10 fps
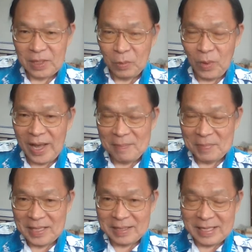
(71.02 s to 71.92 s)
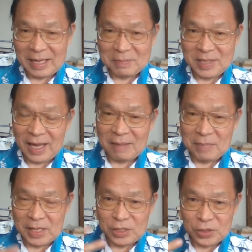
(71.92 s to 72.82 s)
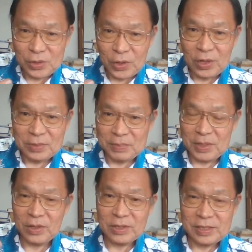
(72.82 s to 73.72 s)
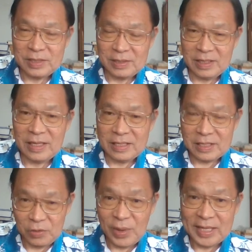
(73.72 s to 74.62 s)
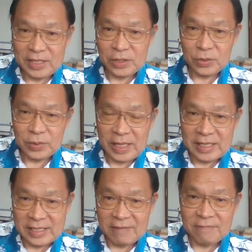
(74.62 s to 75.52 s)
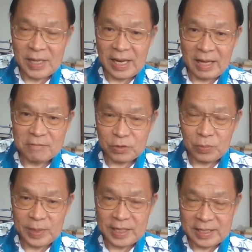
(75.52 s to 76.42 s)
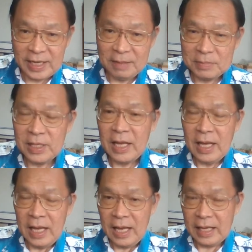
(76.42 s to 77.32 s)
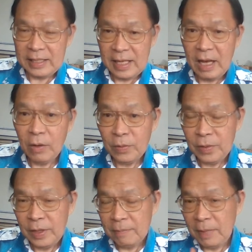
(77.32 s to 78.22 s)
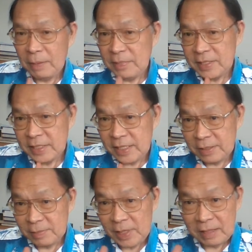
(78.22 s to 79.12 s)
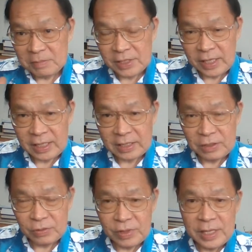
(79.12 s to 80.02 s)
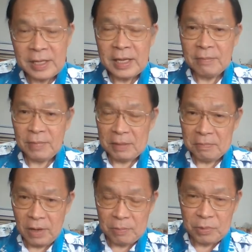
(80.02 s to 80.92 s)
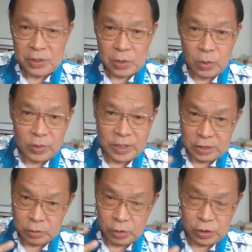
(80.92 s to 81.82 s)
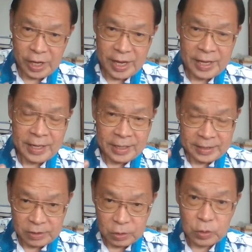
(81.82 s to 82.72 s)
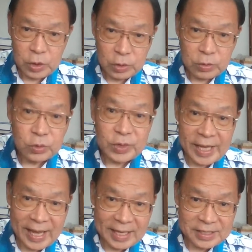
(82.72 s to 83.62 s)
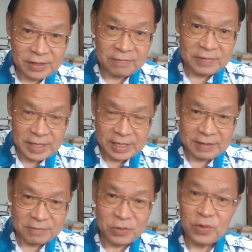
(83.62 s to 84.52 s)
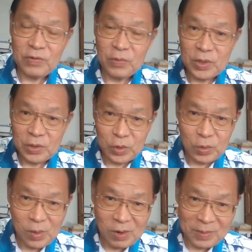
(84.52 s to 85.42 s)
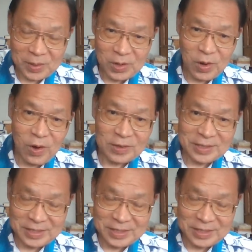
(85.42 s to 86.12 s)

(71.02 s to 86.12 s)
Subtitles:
why many times I mention God? Because it's gratitude. He has saved my life so many times. And now my business has become secondary. My primary goal is to share the good news to the ends of the earth. So if you want to know more about God,